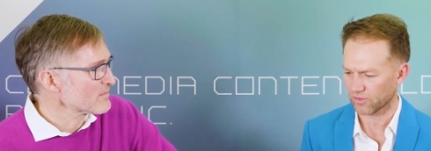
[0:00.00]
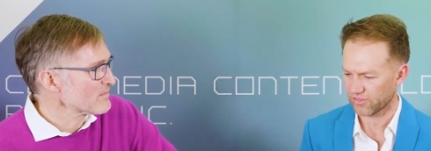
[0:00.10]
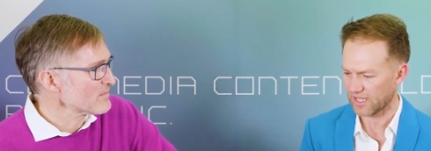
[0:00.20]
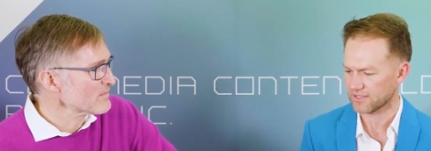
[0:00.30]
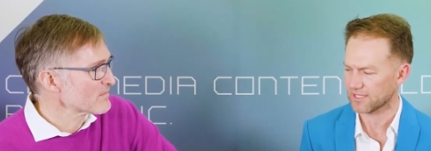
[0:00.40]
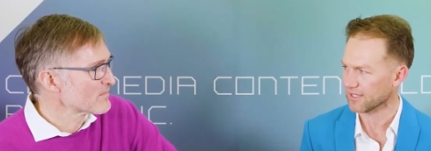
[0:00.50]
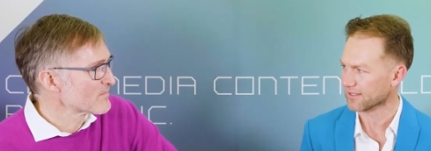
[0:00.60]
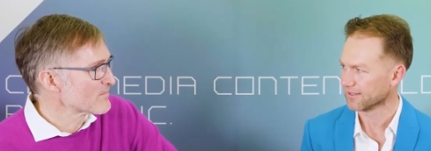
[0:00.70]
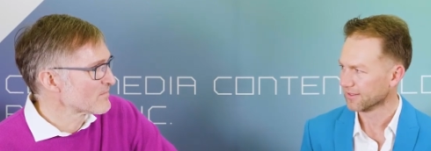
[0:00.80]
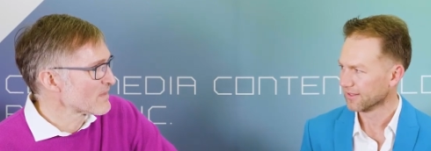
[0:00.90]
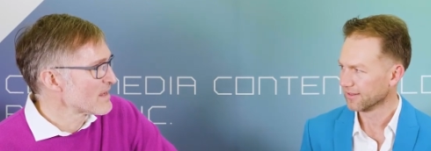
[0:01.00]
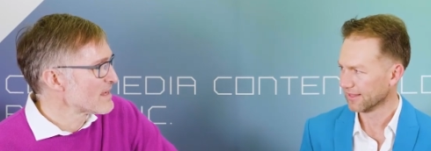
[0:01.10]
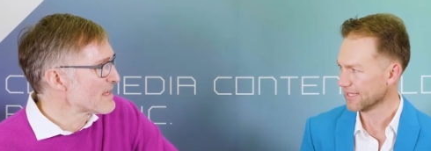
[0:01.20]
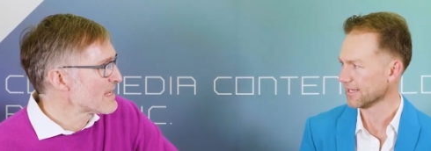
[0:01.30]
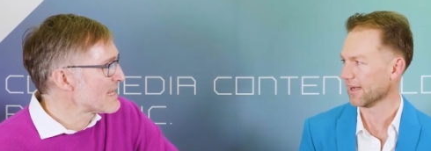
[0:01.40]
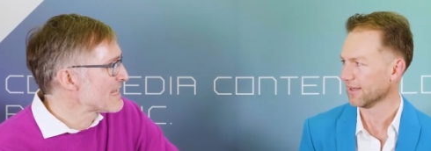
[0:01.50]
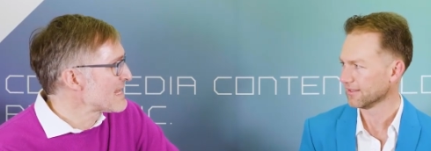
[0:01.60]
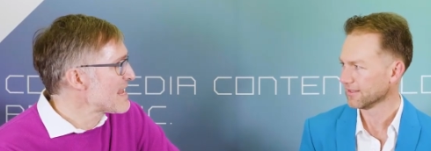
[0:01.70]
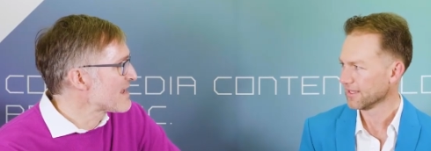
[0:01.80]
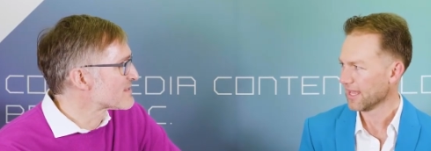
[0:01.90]
Speaker 1: an authentic
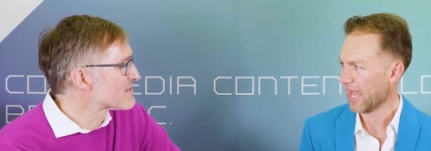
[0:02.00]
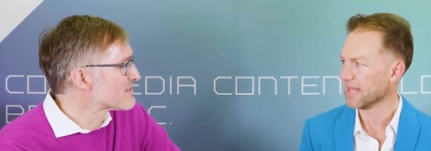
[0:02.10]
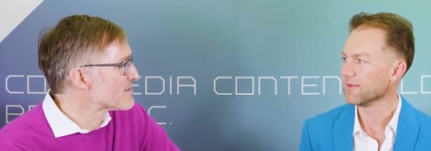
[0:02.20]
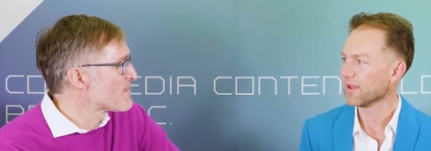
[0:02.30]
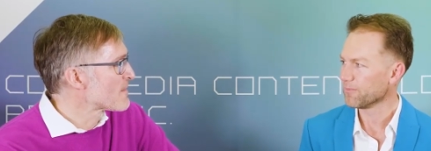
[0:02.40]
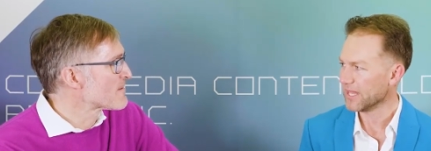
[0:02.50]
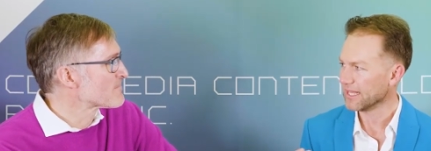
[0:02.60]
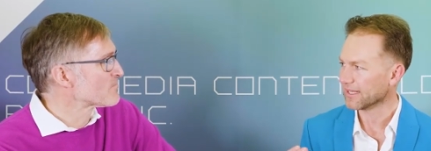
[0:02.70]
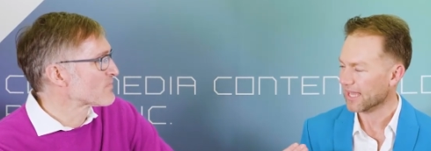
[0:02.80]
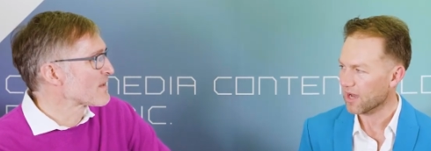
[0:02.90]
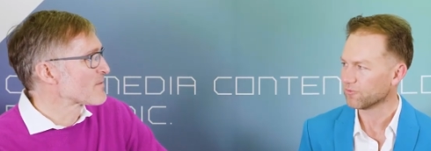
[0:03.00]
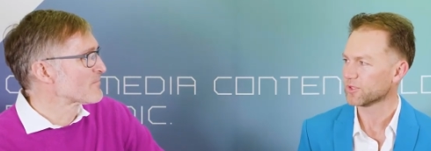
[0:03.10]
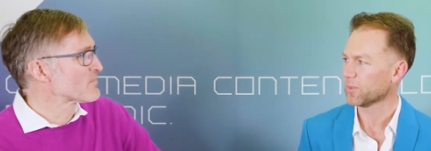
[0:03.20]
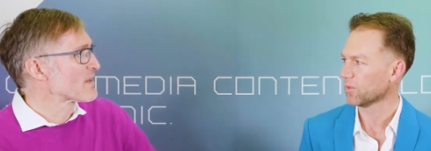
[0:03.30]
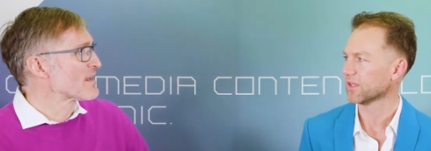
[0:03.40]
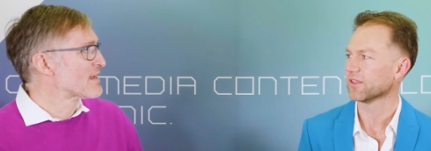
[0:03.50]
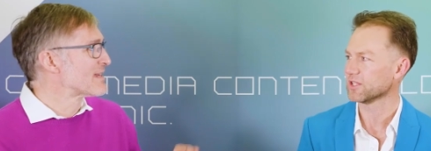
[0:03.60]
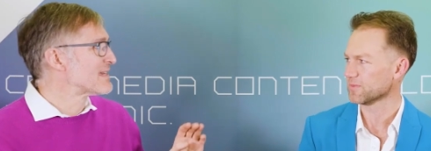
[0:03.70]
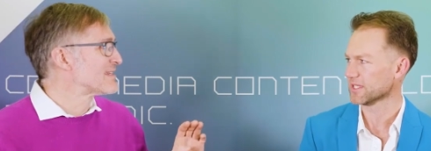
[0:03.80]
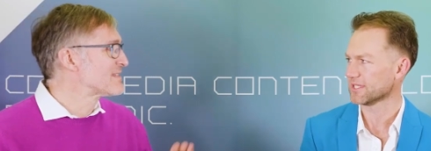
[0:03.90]
leader. Yes. And being comfortable with
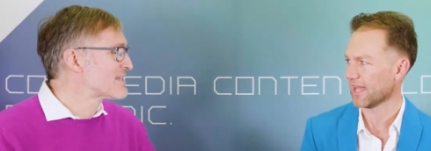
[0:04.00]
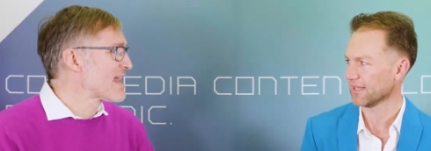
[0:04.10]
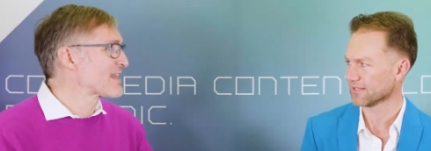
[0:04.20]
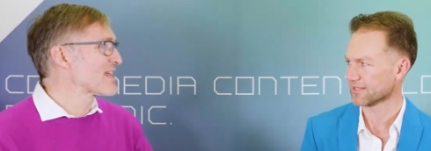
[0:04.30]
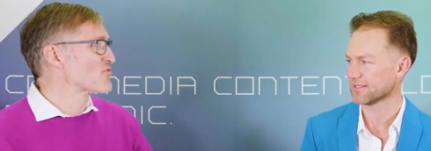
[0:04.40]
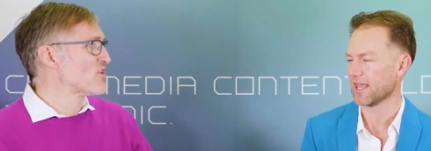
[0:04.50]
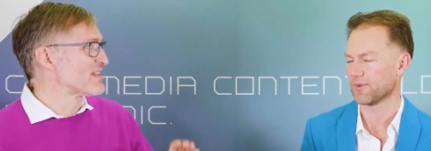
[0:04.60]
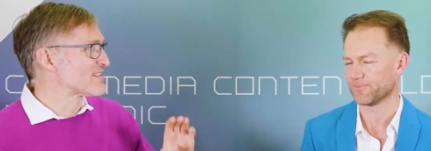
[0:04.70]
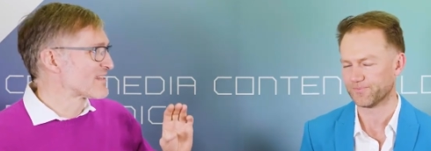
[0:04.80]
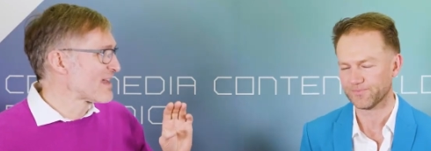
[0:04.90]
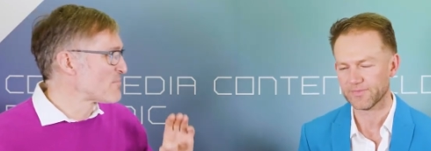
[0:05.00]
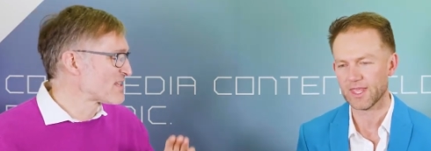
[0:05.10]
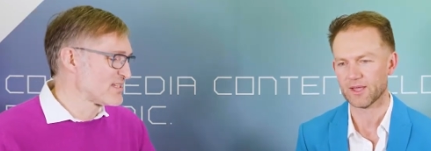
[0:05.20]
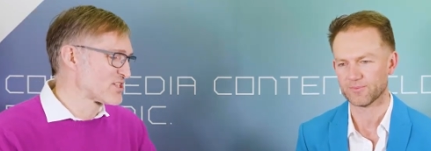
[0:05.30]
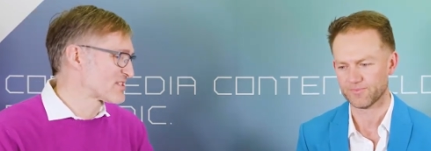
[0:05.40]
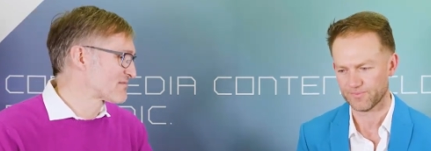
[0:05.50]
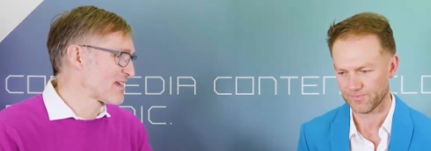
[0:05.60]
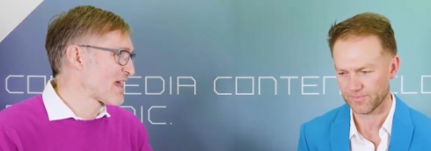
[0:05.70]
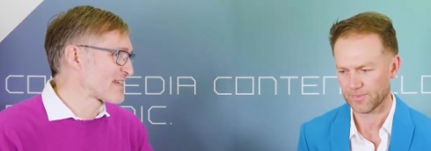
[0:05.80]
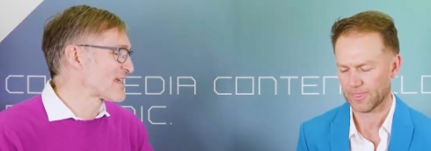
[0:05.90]
those mistakes. Taking risks. Yep. And basically yep. just
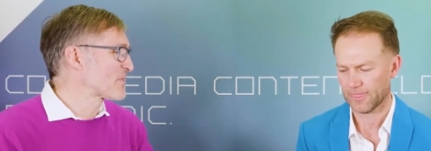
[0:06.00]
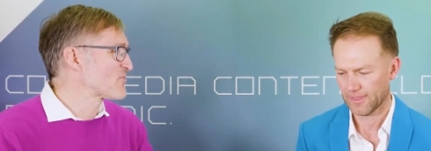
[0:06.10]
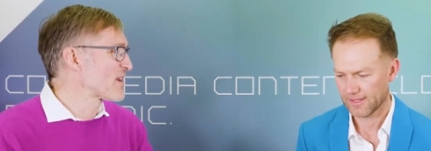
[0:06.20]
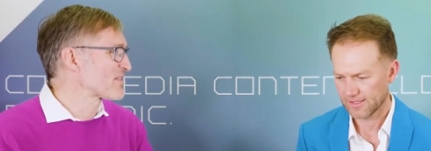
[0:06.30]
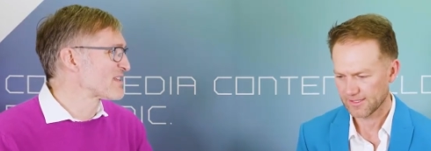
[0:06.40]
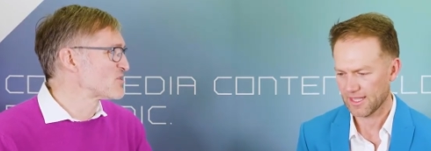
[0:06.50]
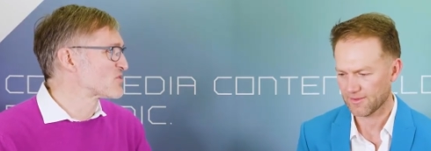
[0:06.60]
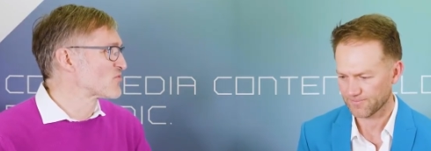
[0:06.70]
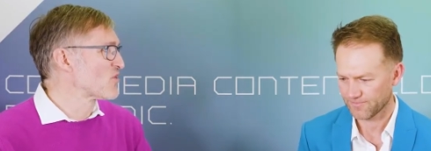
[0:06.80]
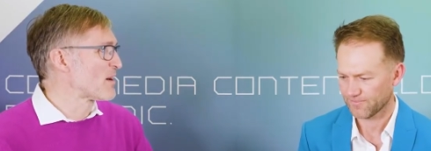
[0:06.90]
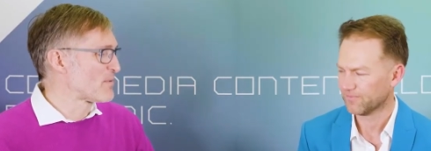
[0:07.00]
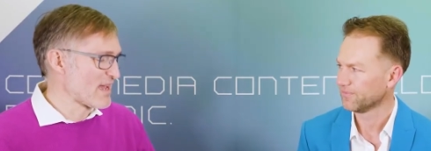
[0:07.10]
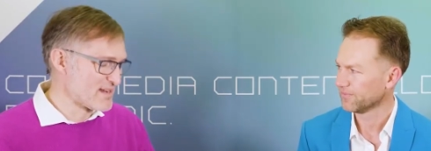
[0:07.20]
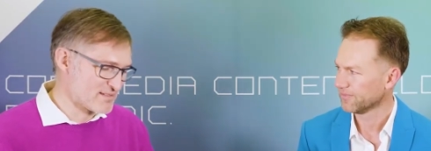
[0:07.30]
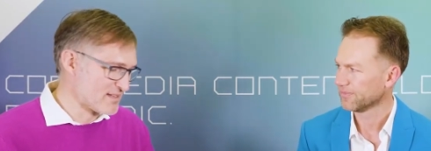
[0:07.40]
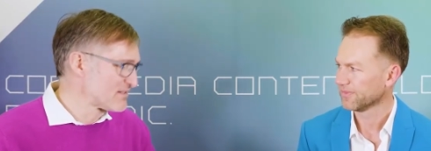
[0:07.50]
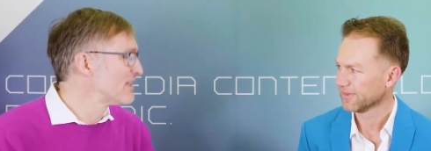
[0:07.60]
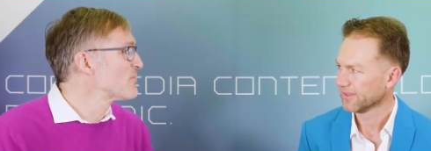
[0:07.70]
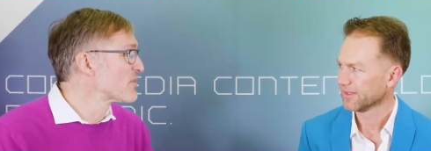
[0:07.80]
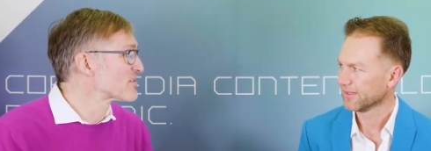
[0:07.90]
Speaker 2: accept the fact that you yep. screw up and,
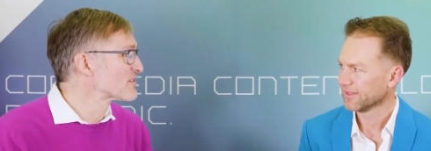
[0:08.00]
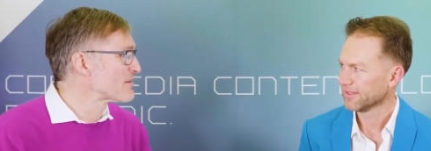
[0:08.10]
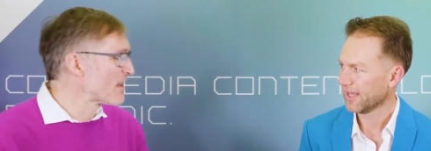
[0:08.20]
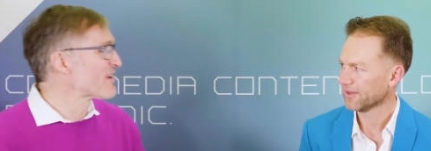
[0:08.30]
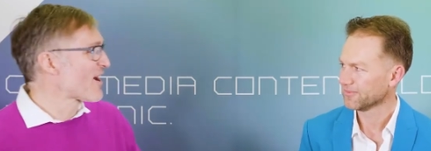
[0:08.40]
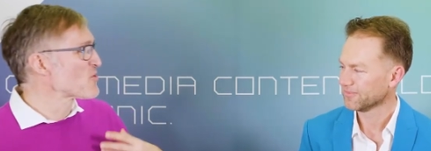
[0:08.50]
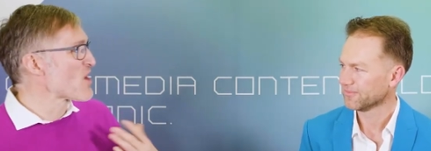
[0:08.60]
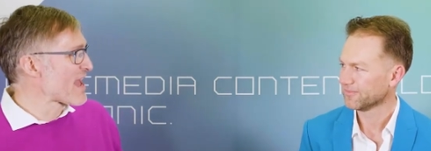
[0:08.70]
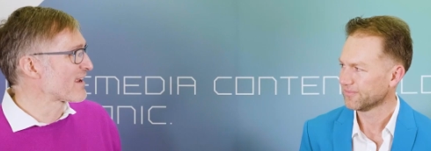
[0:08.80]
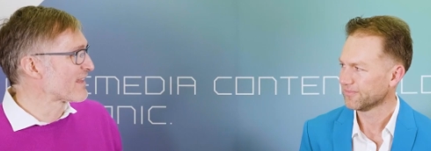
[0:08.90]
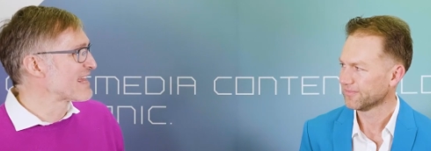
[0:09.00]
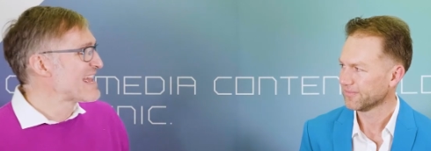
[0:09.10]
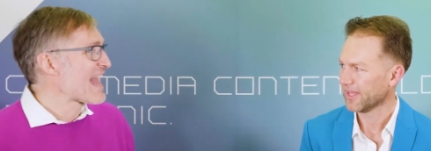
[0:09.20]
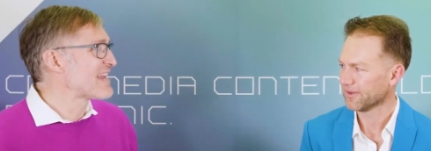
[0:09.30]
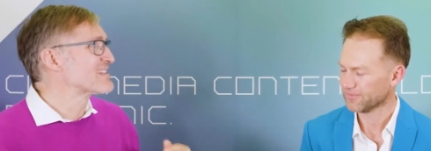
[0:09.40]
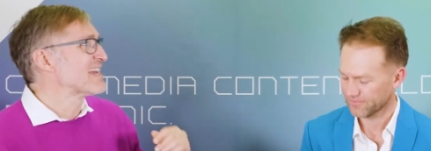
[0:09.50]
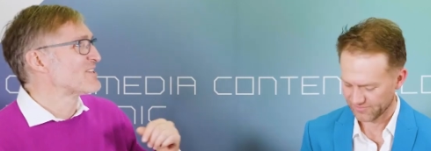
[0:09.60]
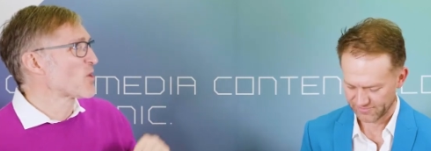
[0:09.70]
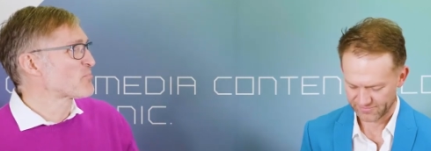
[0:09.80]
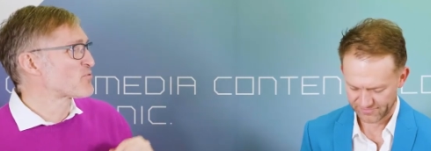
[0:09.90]
and live with it and, and how you handle it. And
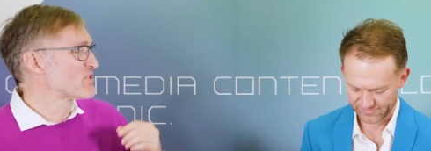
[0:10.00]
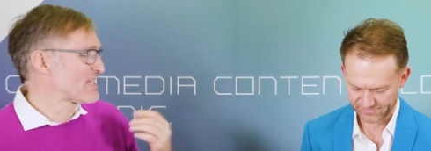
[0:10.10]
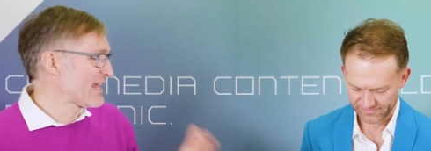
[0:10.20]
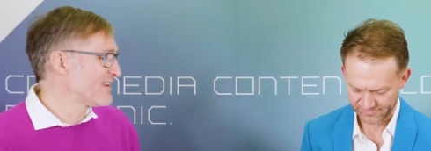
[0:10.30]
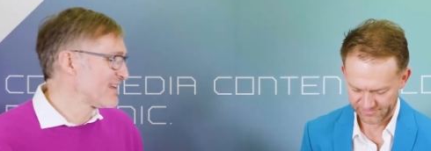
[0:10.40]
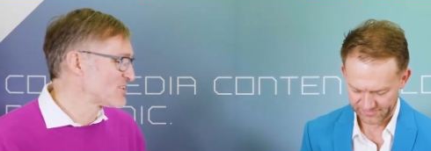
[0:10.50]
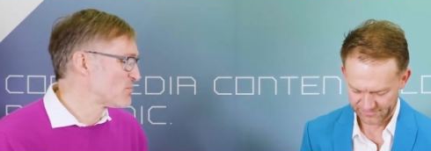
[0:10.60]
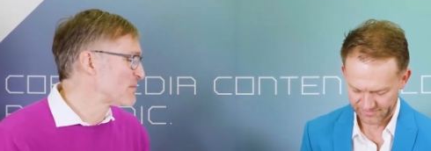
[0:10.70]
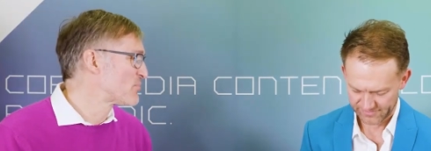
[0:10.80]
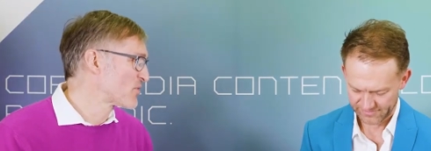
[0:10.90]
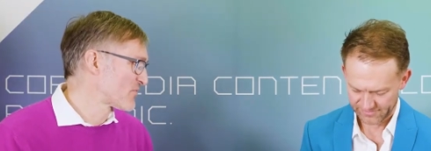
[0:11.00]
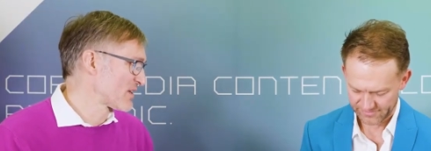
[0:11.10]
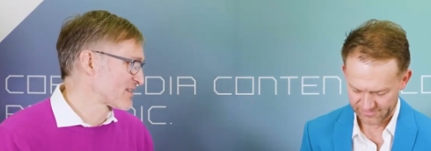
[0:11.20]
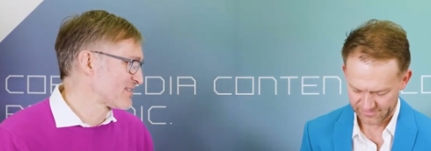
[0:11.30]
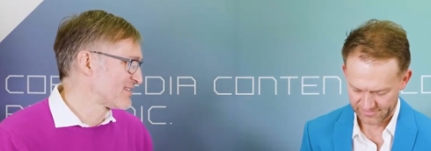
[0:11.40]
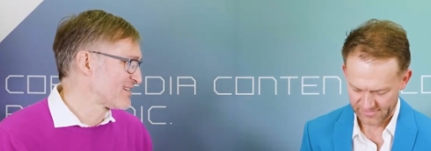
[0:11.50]
not pretending to be perfect.